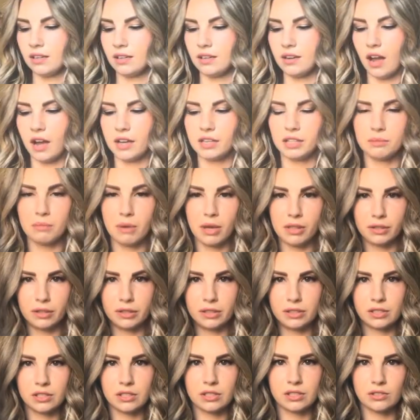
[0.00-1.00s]
Not Your
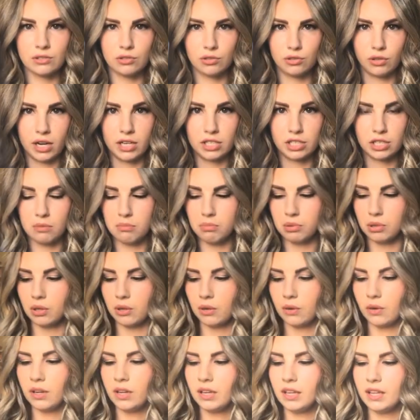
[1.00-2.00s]
Mother's dry
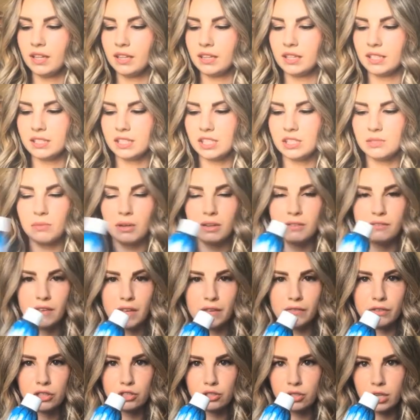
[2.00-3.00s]
shampoo. This is my
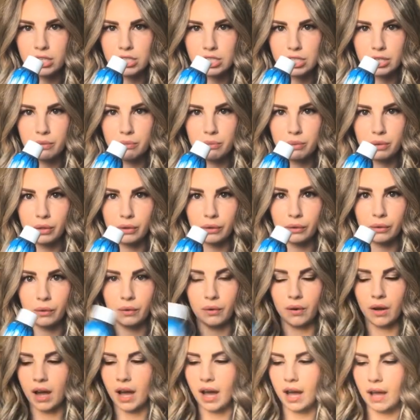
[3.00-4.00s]
favorite dry
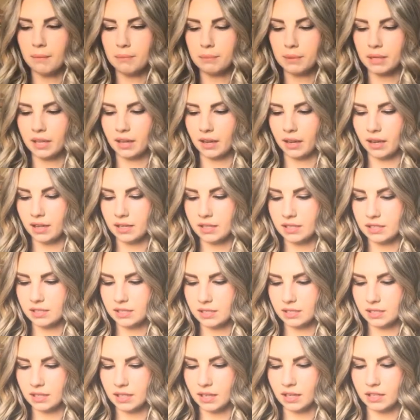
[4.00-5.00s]
shampoo
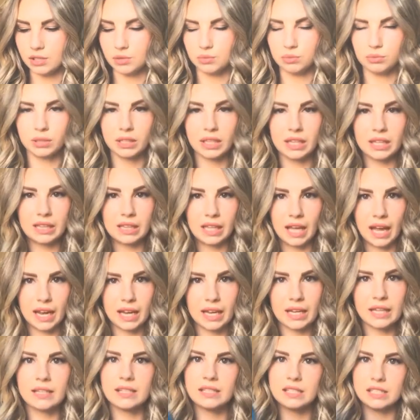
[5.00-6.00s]
because it's really
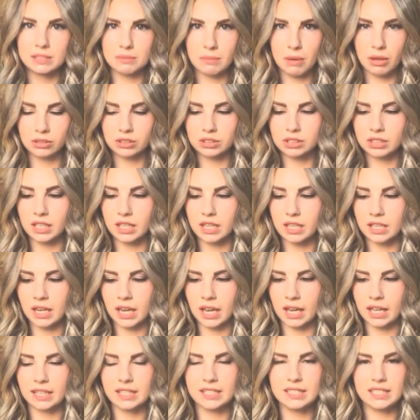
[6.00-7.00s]
light, it smells good,
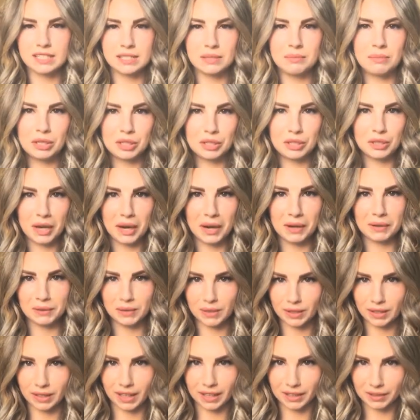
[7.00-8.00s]
and it doesn't make your hair
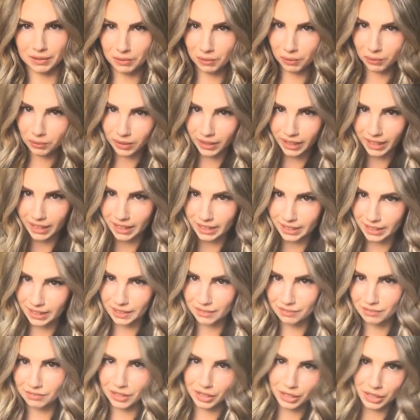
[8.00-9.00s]
look like an old lady,
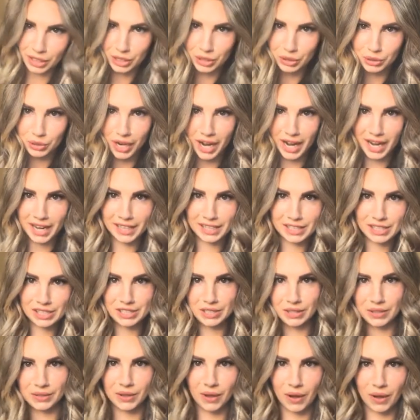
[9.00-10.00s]
like very gray,
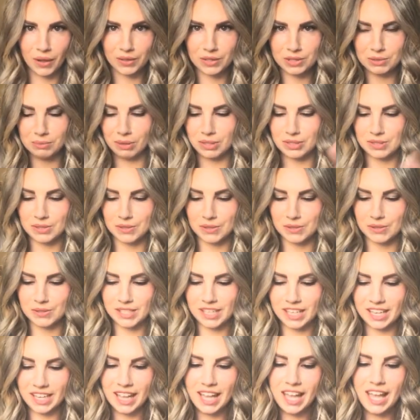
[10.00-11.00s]
just on all the spots you use
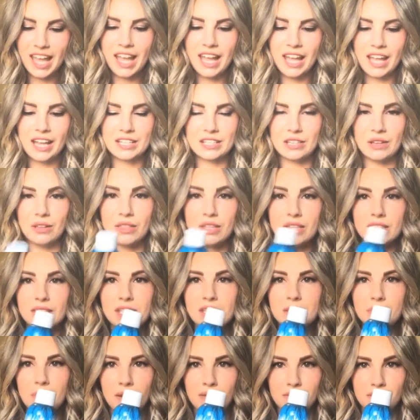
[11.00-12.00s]
it. And so this
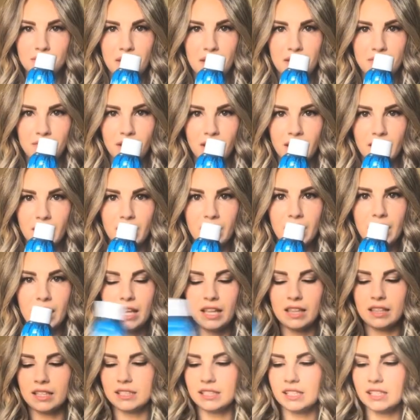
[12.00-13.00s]
is my favorite.
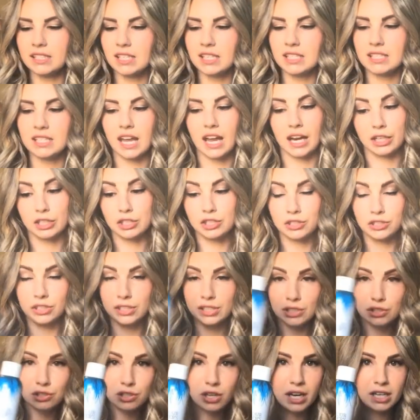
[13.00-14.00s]
This is a
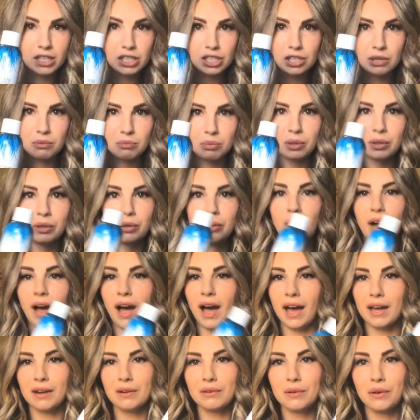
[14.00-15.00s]
texturing dry shampoo.
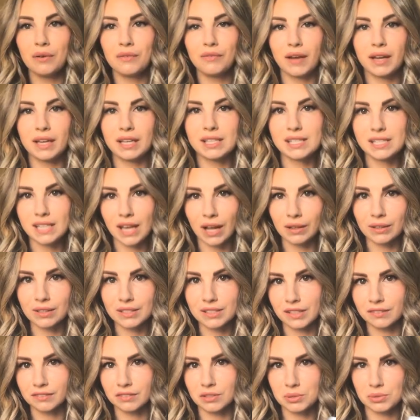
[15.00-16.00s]
I don't know if I can tell a
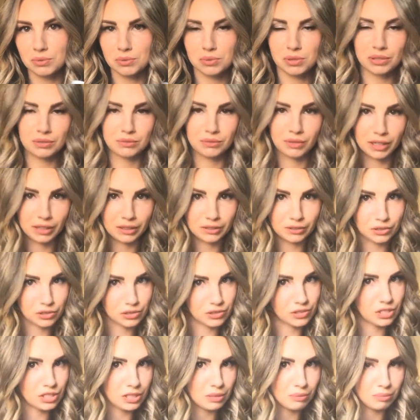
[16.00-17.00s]
difference between regular
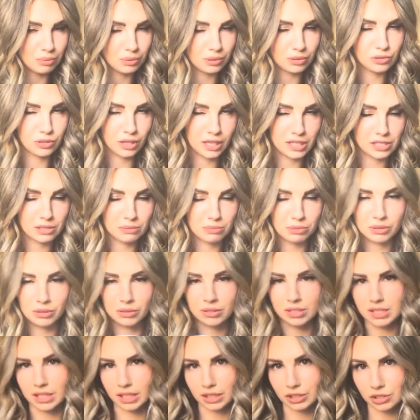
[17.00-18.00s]
shampoo, dry shampoo,
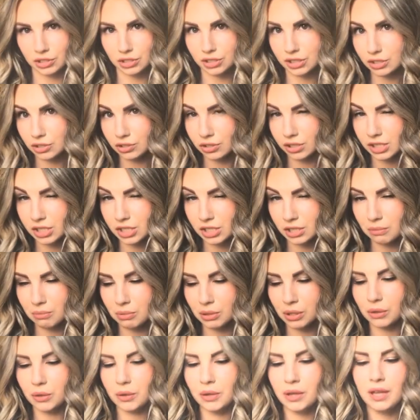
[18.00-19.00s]
and texturing dry
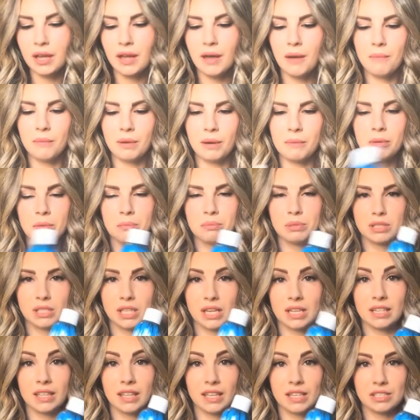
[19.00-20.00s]
shampoo, but I'm gonna
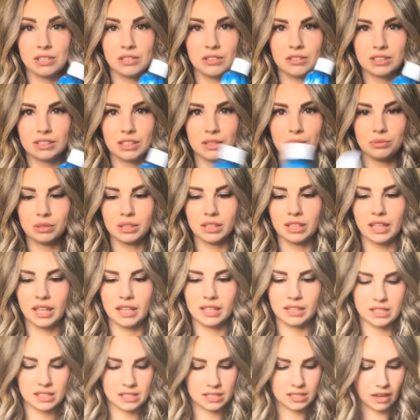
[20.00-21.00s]
pretend that I do because I really
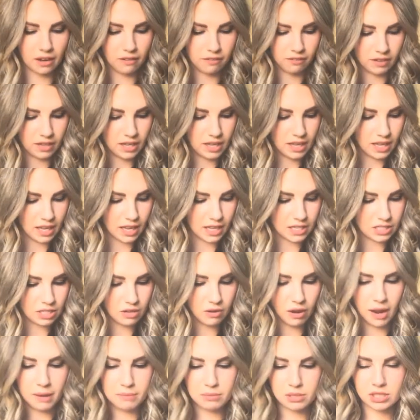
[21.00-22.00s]
like this stuff. And
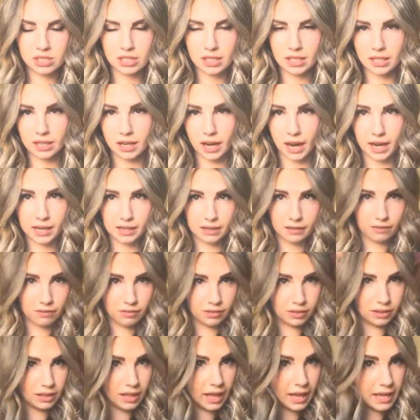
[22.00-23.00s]
so I'm just gonna kind of
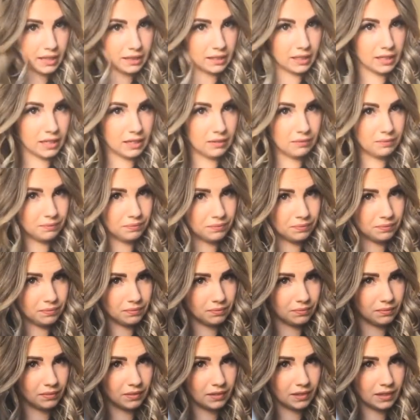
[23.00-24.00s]
lightly
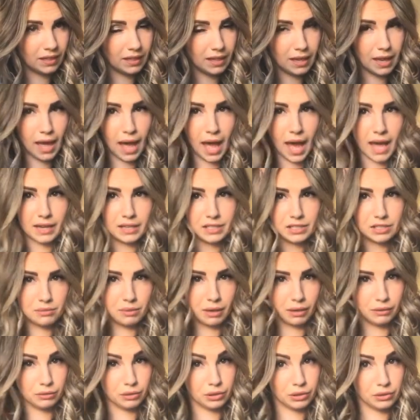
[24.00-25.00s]
add it to
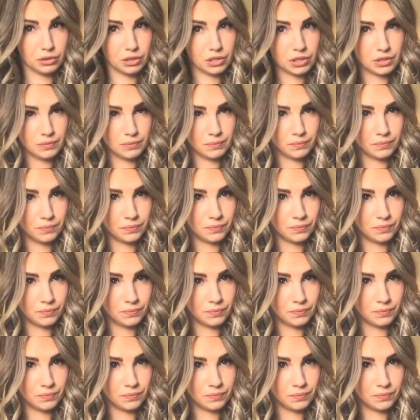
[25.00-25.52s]
my roots.